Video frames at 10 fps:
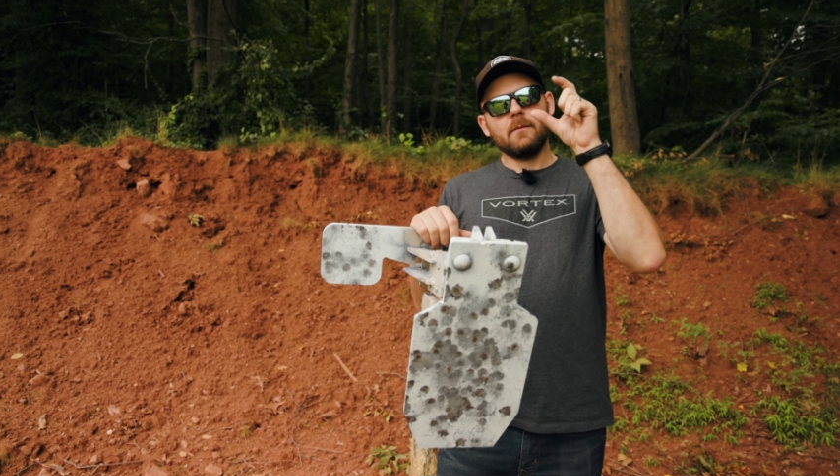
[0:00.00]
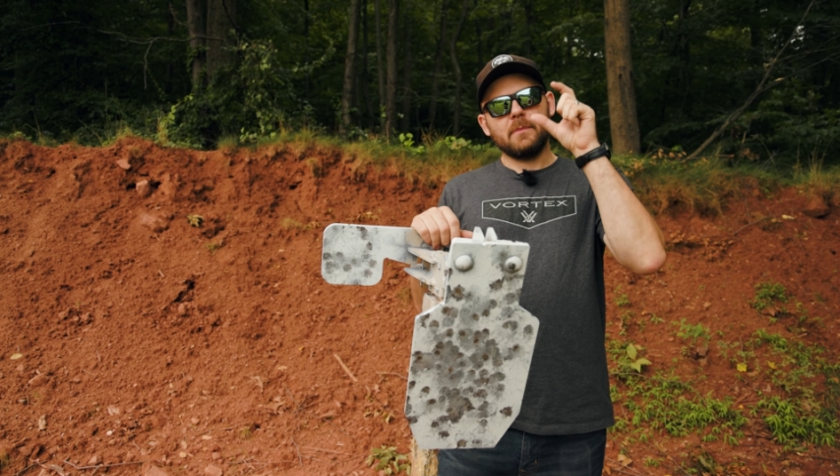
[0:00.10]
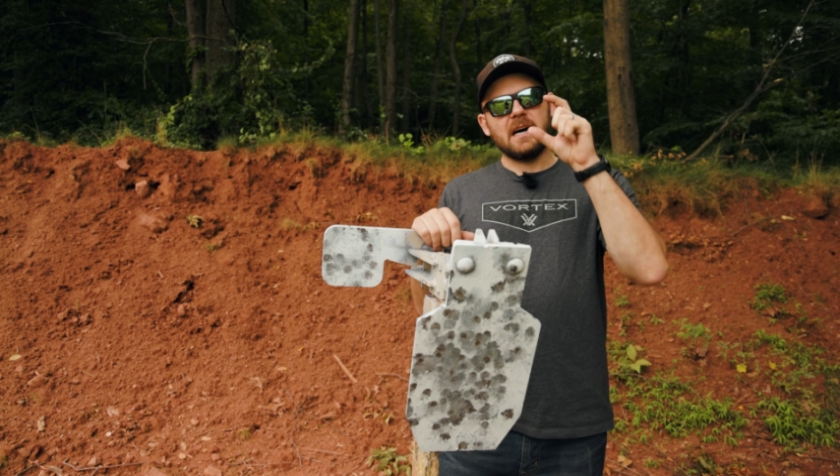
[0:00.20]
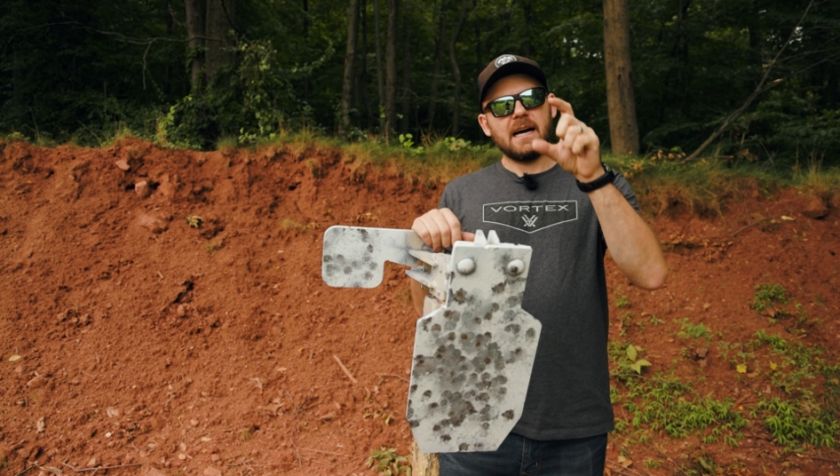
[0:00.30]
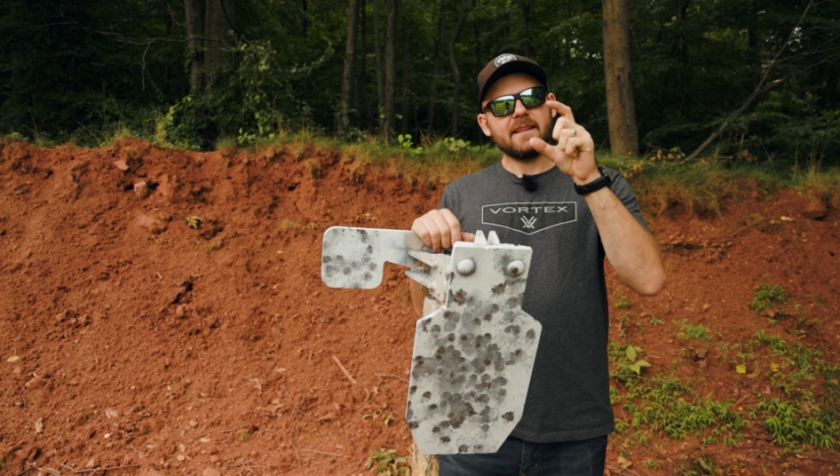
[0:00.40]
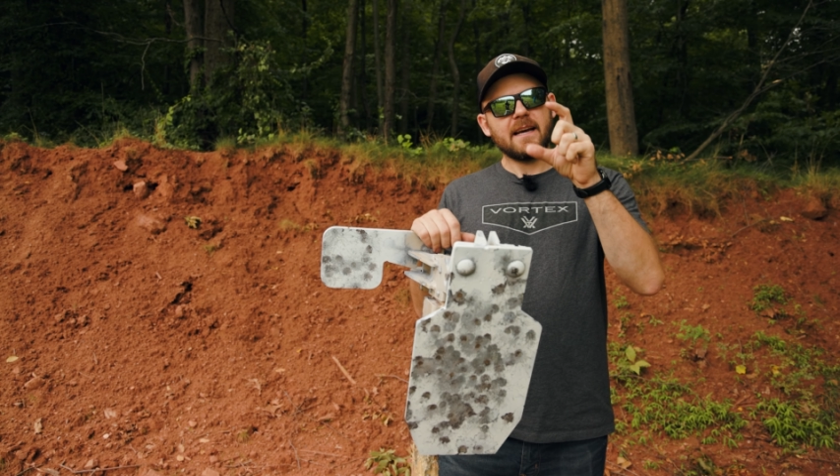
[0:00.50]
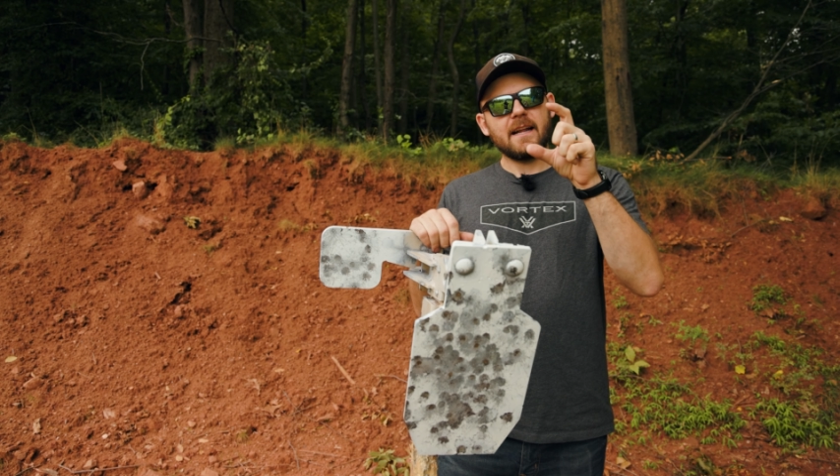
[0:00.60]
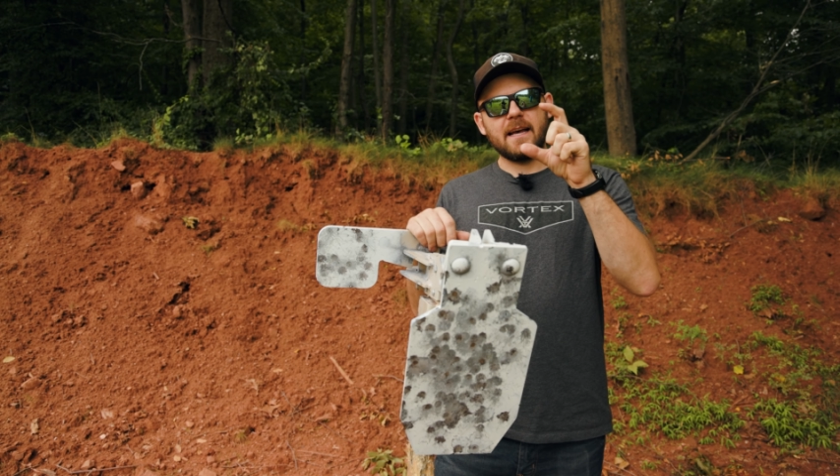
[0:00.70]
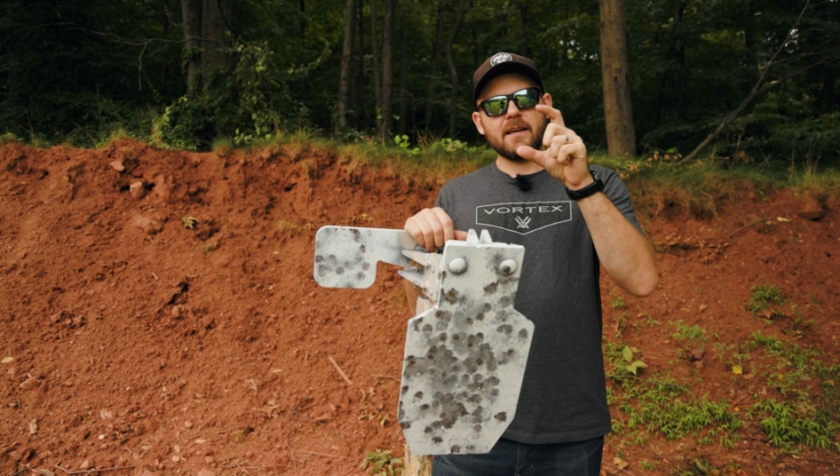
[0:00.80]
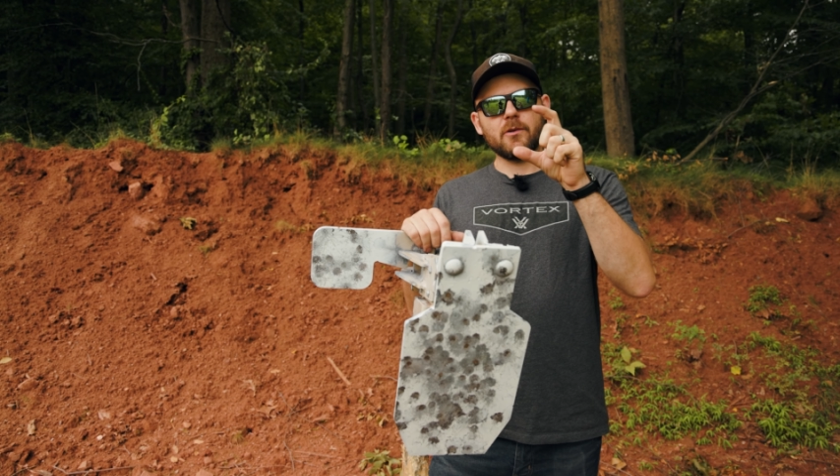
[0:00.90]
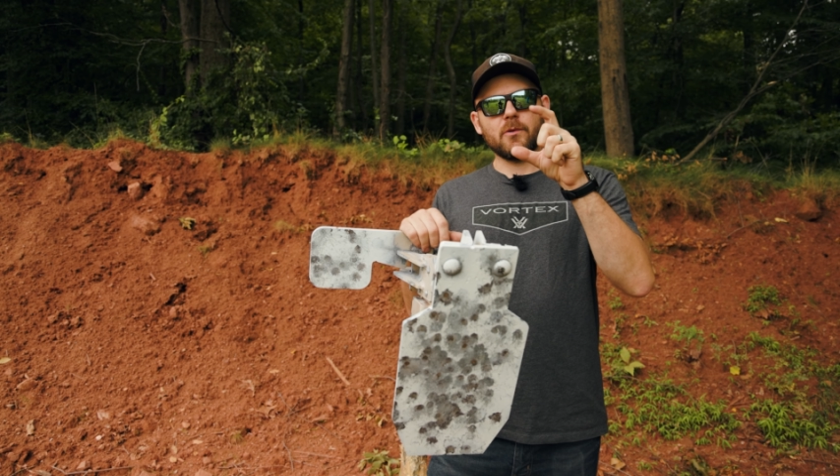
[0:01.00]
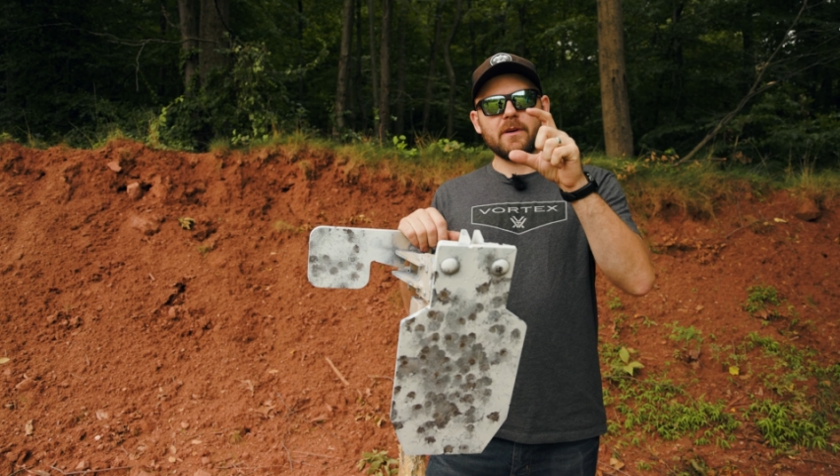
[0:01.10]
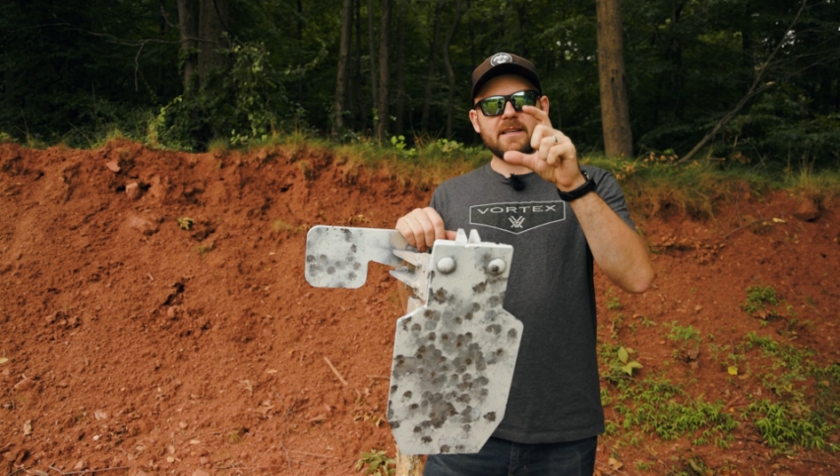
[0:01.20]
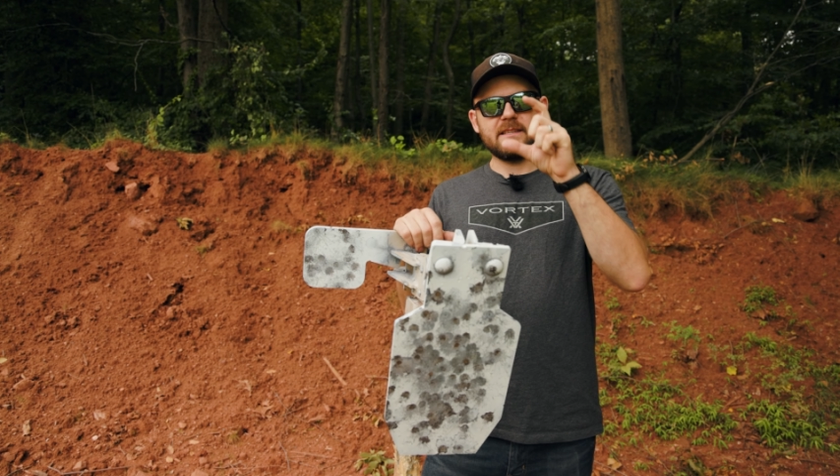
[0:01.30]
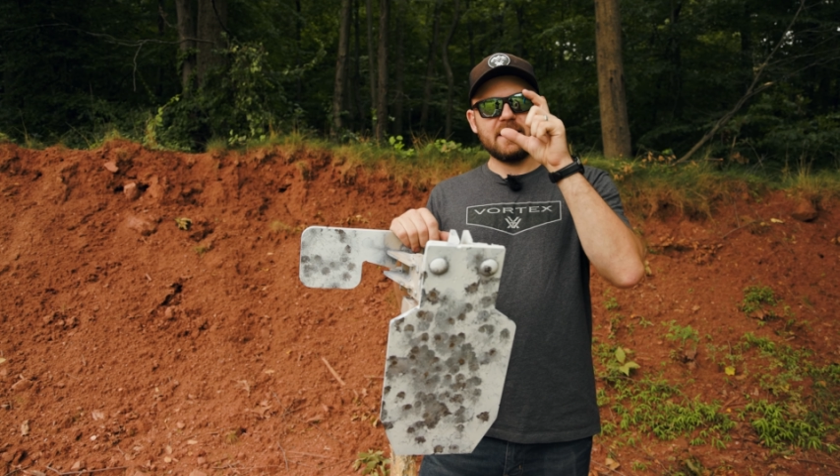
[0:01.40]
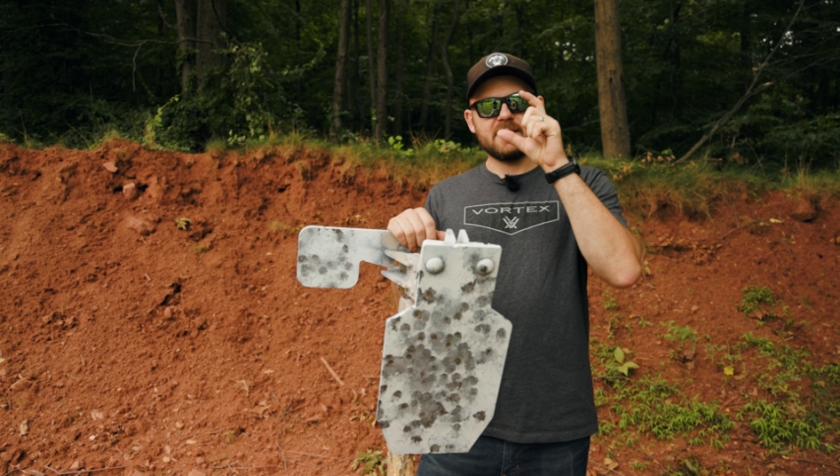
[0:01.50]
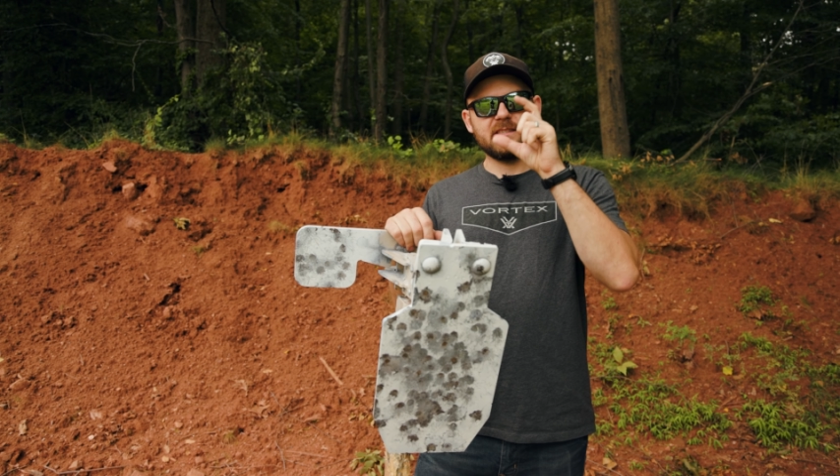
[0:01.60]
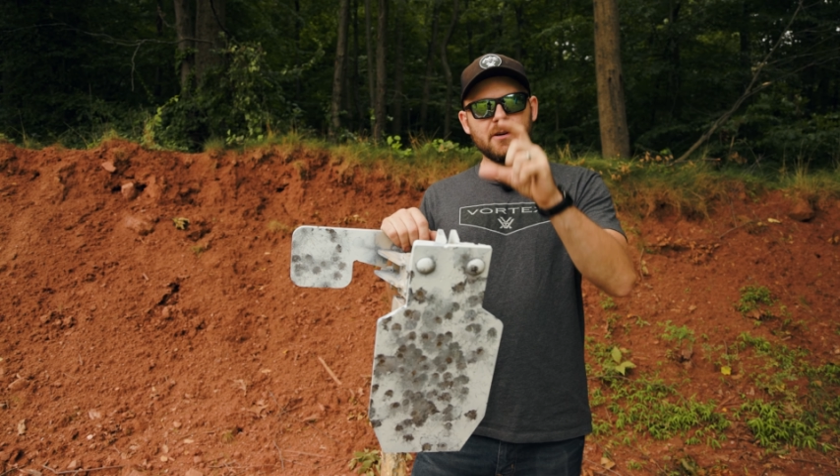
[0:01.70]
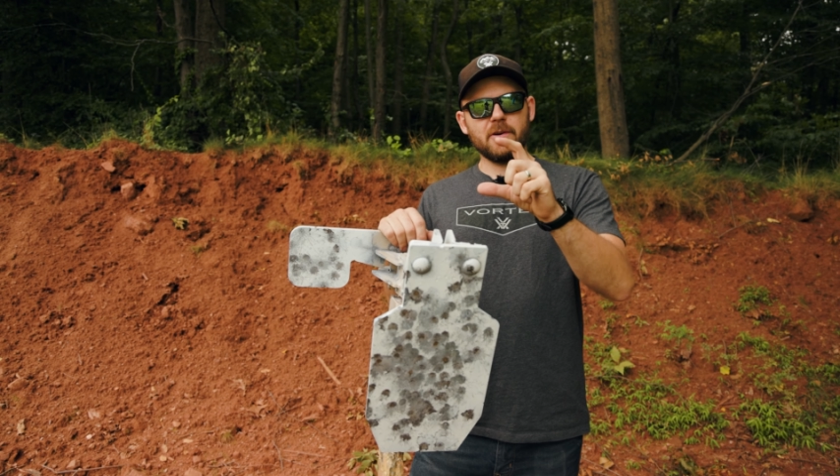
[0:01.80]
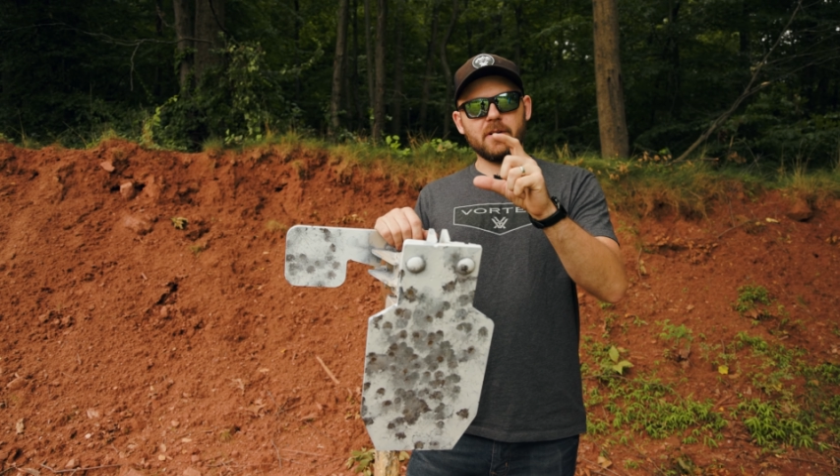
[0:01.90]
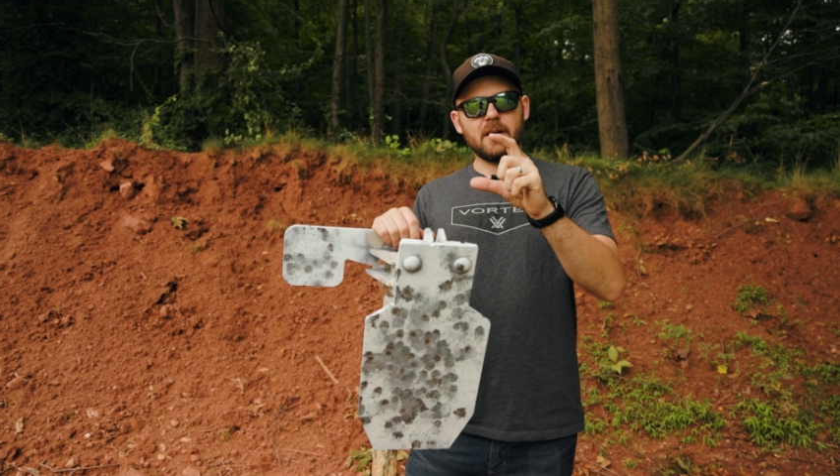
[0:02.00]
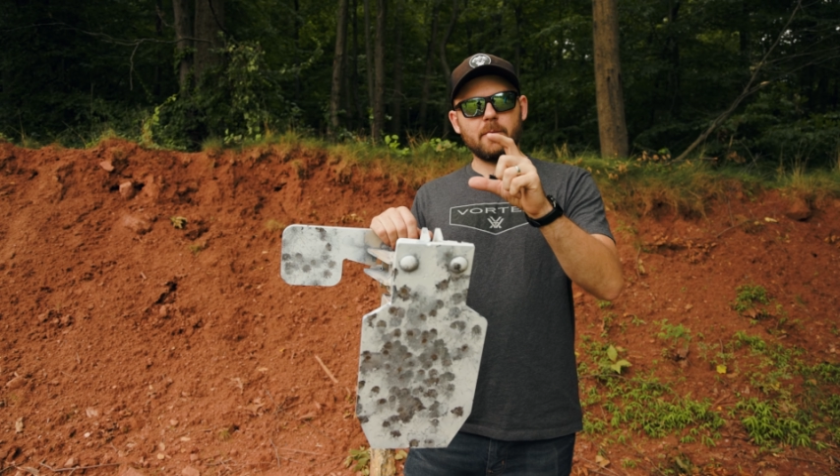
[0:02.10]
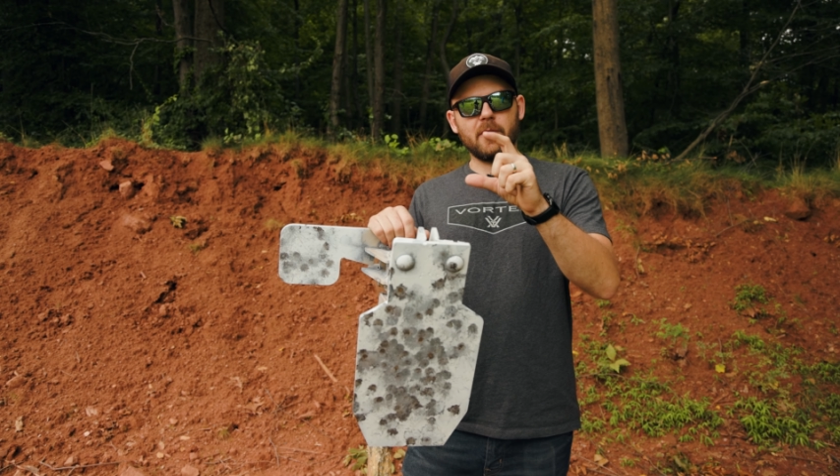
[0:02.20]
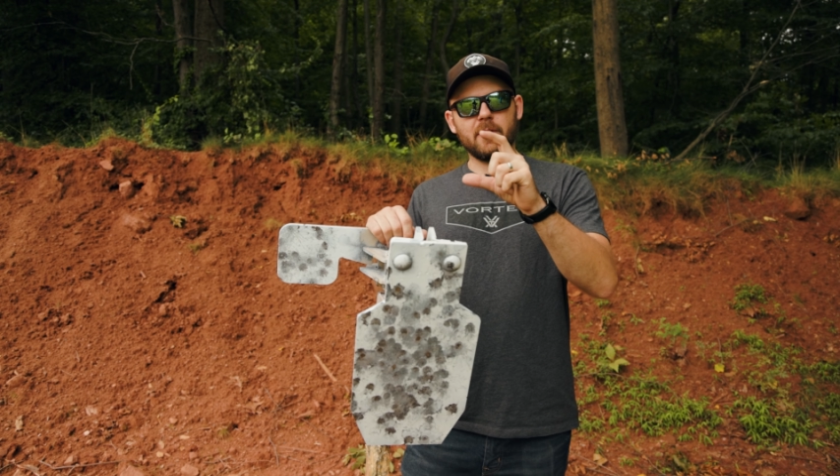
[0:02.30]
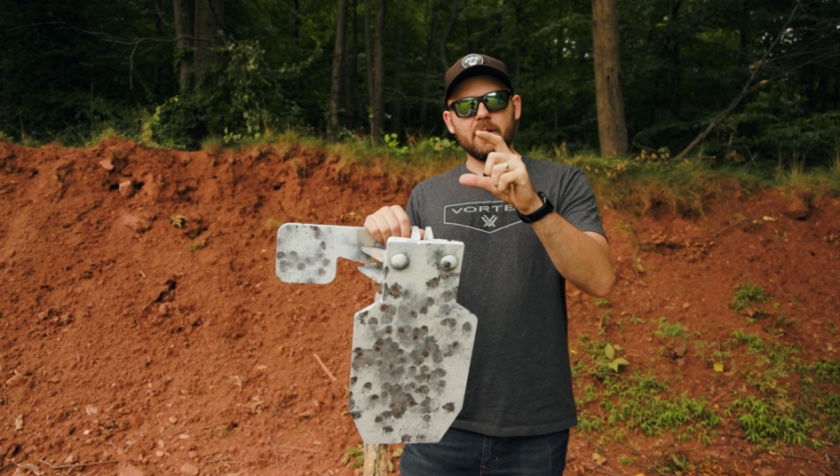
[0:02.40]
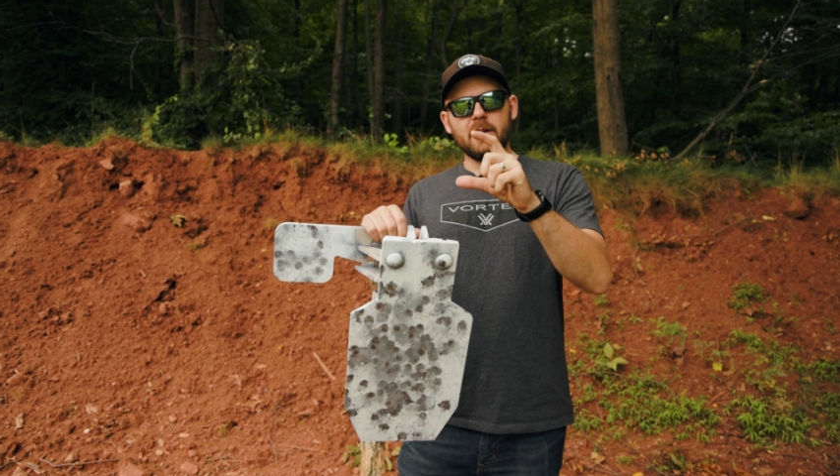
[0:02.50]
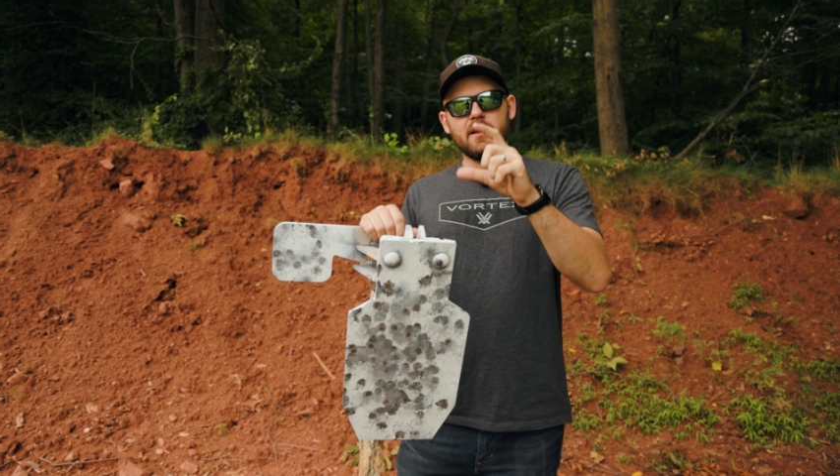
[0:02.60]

behind that angle is a serial number